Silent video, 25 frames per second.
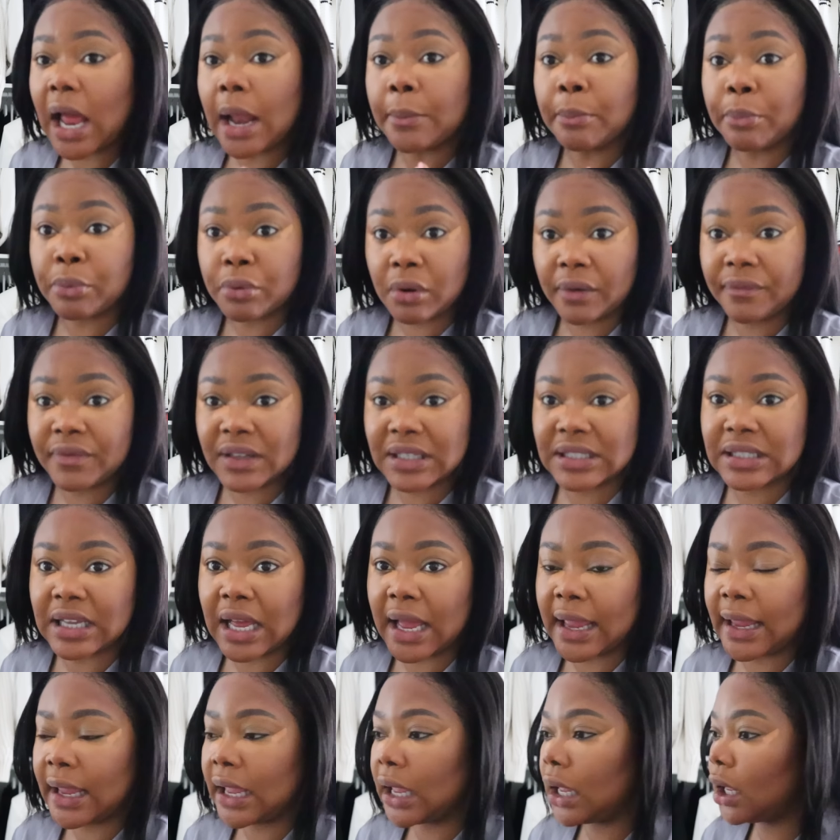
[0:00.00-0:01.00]
and
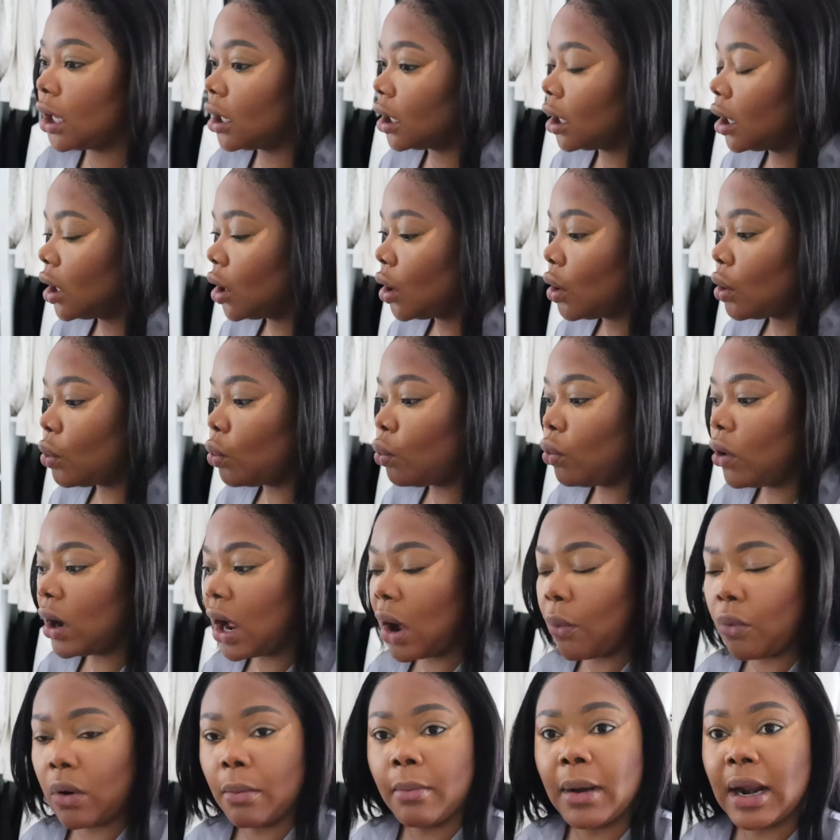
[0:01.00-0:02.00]
prophesying what
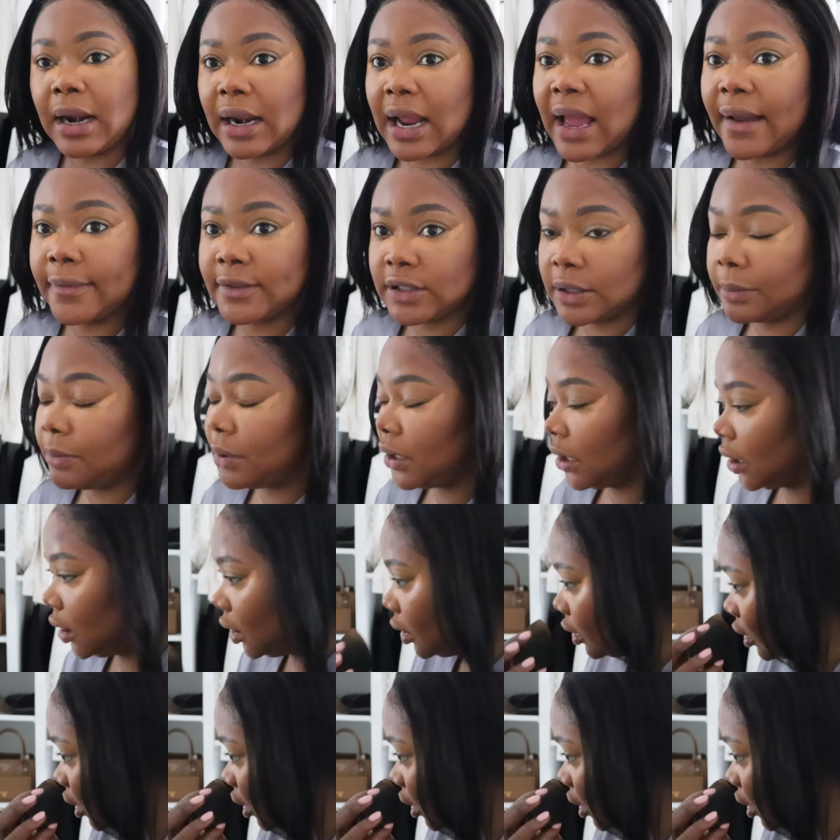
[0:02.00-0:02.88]
I want my life to be